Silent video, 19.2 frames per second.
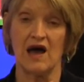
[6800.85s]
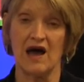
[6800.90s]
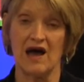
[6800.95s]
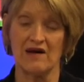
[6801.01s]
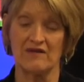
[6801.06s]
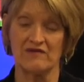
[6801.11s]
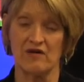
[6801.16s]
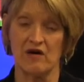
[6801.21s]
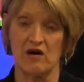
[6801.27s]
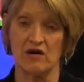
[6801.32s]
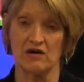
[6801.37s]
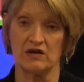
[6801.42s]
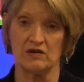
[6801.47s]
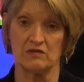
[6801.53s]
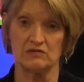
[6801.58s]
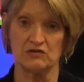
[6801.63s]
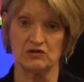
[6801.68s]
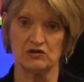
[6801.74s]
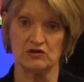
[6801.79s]
high
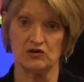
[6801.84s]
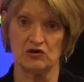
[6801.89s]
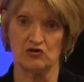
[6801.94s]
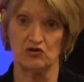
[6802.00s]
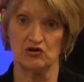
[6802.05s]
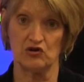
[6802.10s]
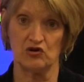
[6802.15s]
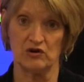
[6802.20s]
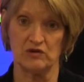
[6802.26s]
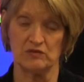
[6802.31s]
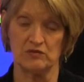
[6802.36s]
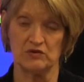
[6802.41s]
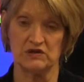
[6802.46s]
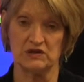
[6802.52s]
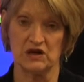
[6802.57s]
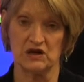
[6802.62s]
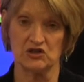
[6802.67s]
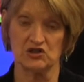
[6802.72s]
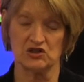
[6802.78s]
volume dilute urine
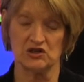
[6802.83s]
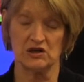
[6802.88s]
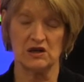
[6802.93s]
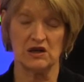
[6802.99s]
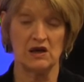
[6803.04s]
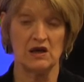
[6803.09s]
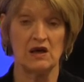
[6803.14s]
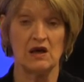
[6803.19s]
production.